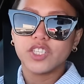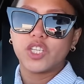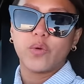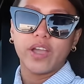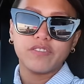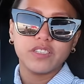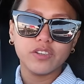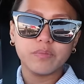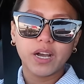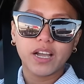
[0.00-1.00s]
She waved
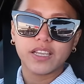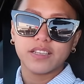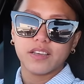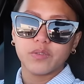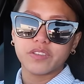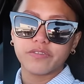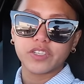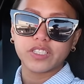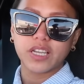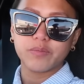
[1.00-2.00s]
goodbye. That was the
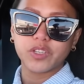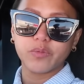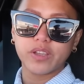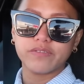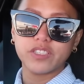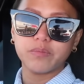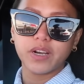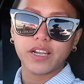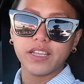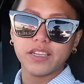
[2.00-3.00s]
first time she waved
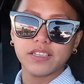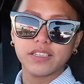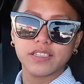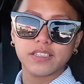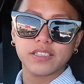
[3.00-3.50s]
goodbye.